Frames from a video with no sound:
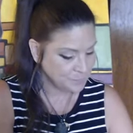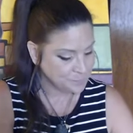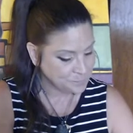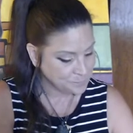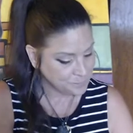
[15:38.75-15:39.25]

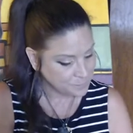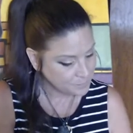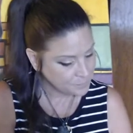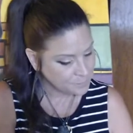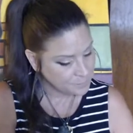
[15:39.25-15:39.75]

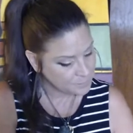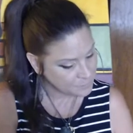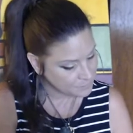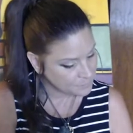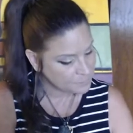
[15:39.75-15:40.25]

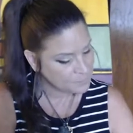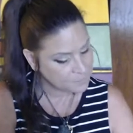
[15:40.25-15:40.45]
(silence)